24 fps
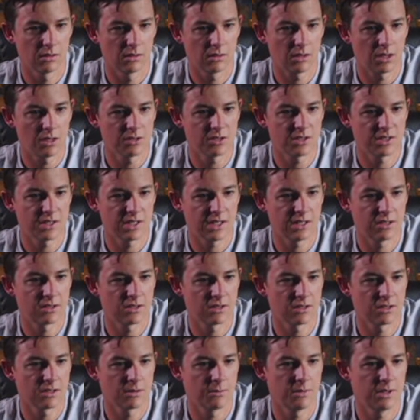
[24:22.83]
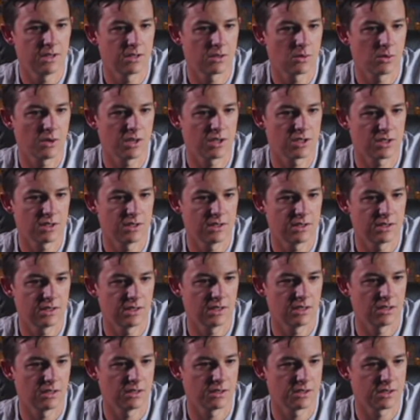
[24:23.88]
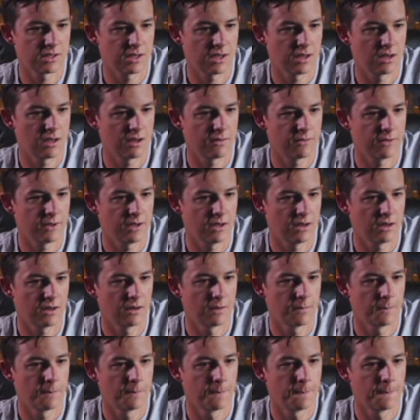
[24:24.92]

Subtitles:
I'll just answer some of these questions and then I'll sign off of here.